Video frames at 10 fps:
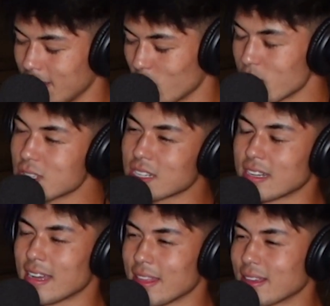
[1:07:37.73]
the
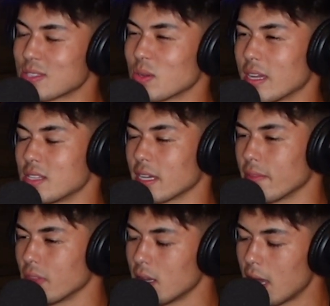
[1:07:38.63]
reason I think it's so good, it's
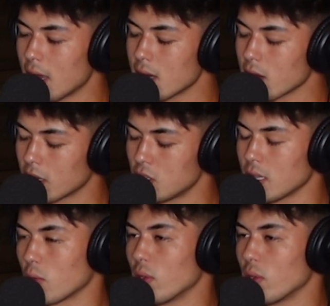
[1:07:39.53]
like, In-N-Out gets you,